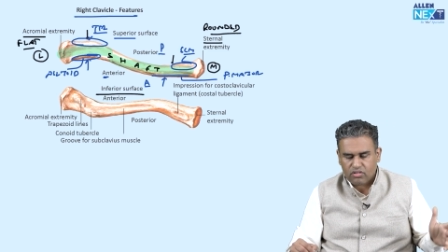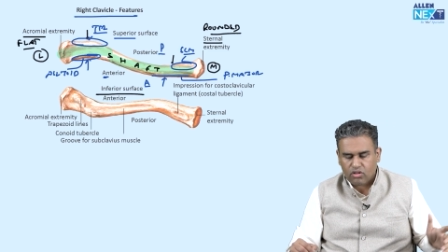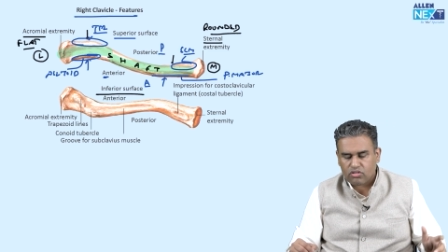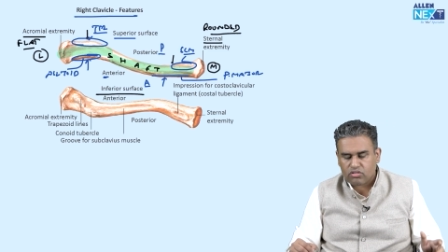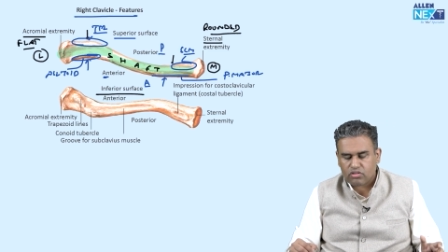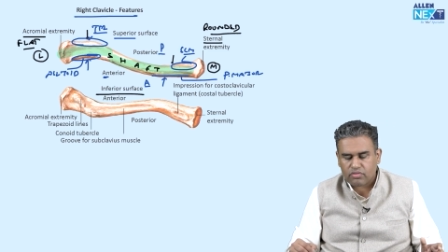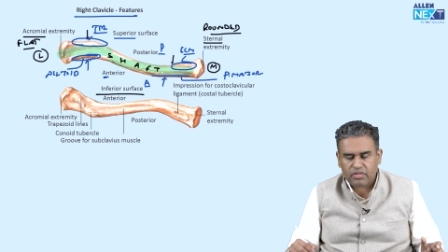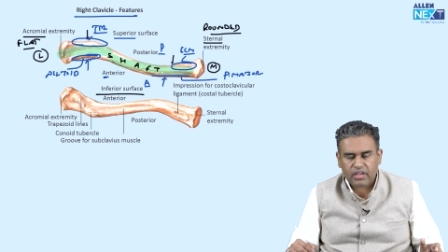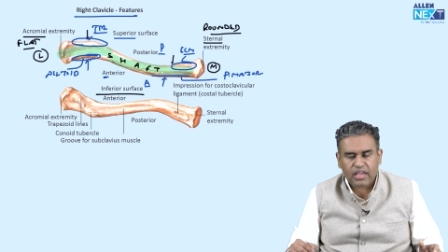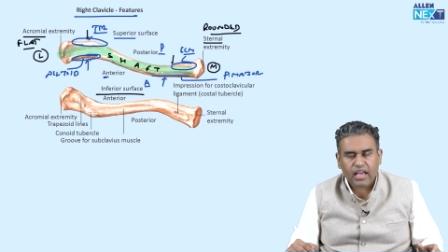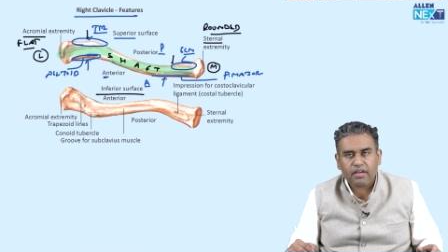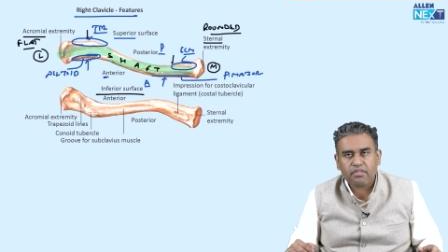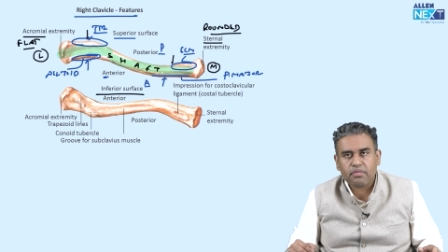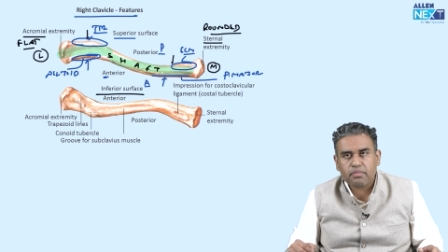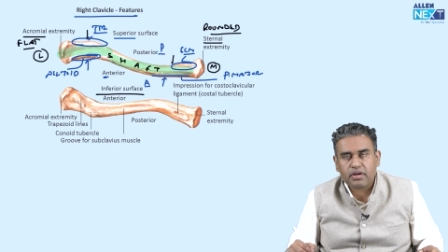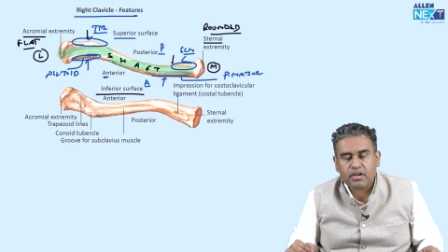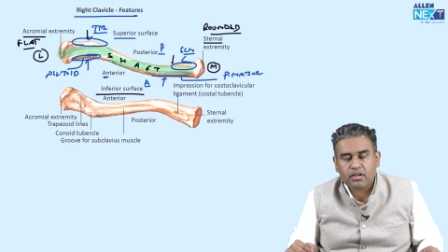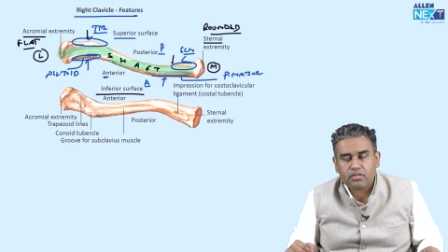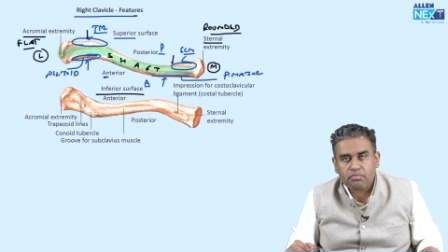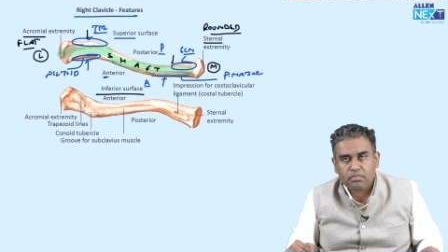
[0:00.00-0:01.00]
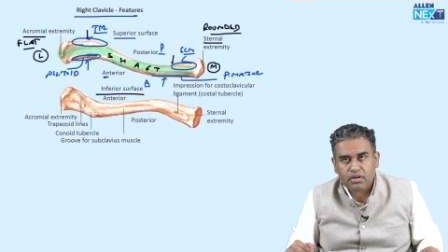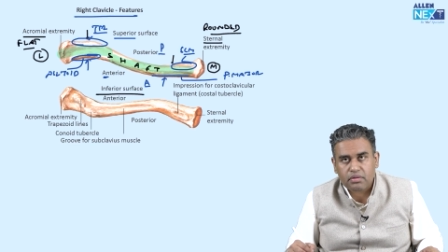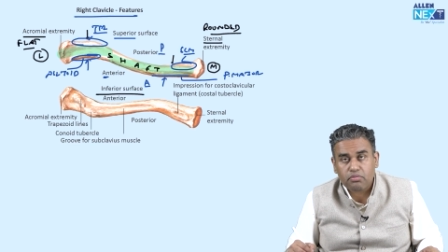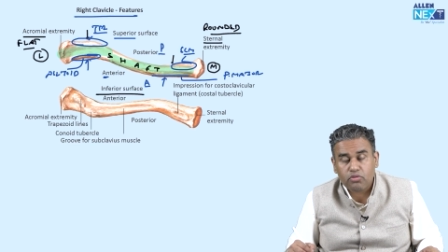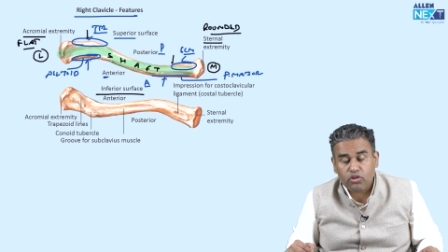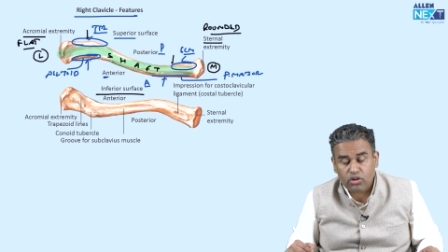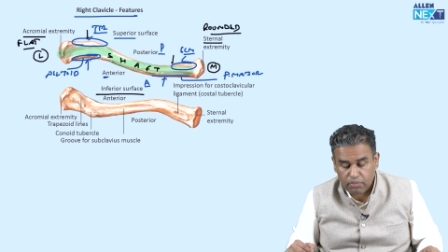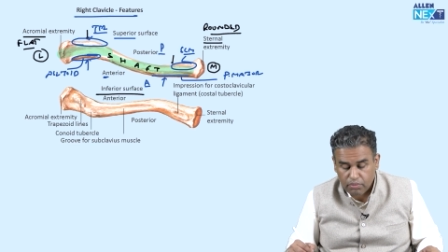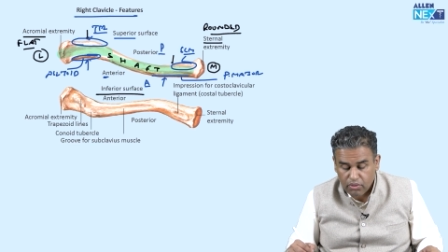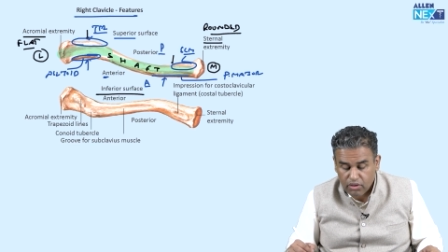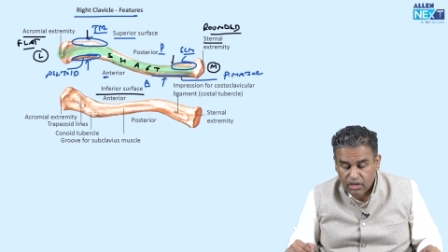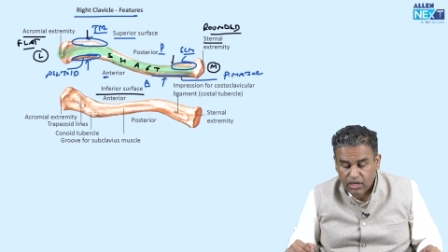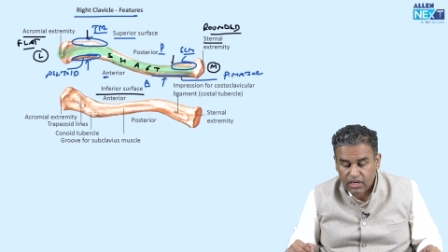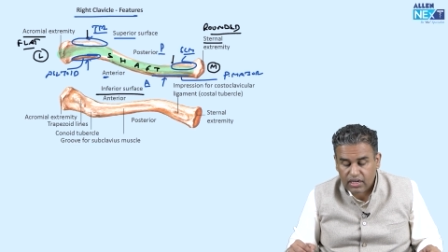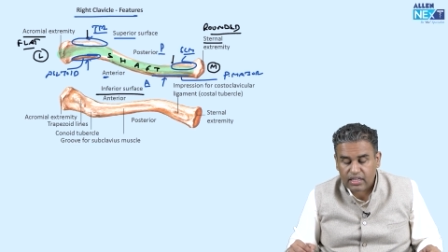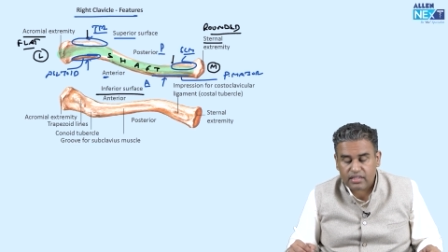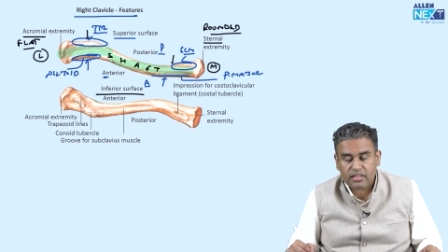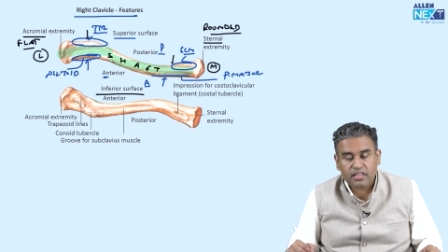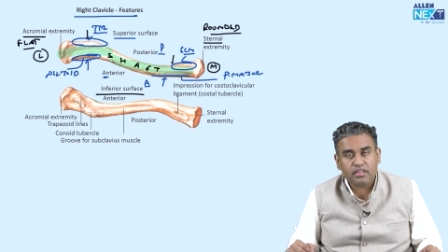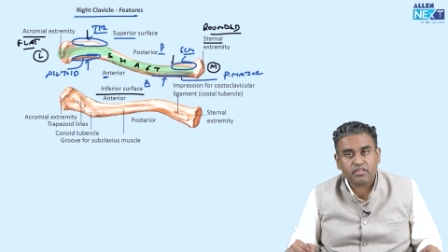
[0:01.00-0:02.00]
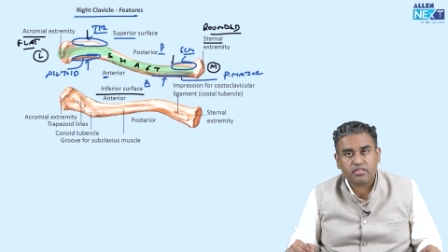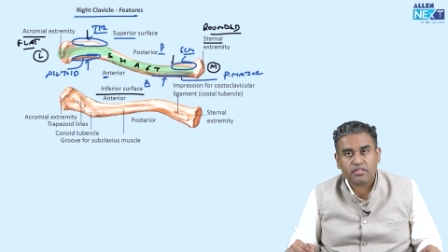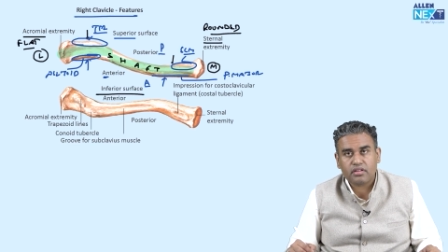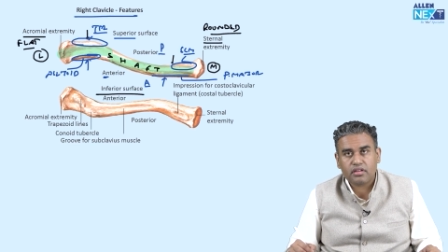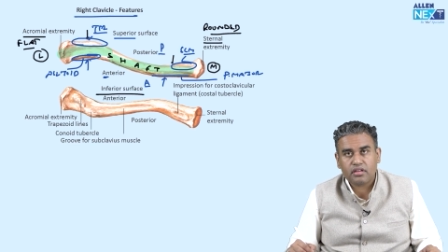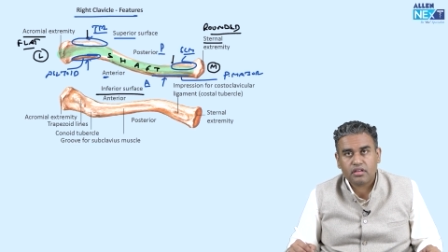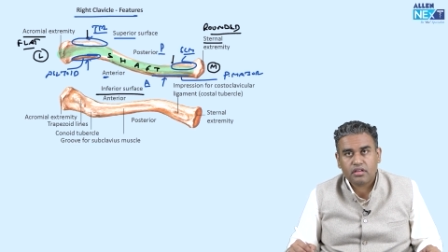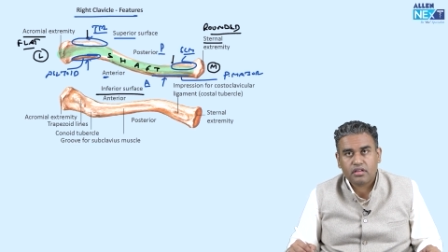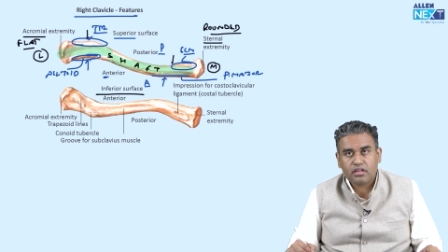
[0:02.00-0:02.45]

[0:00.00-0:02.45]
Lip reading: also we have, but more importantly are these.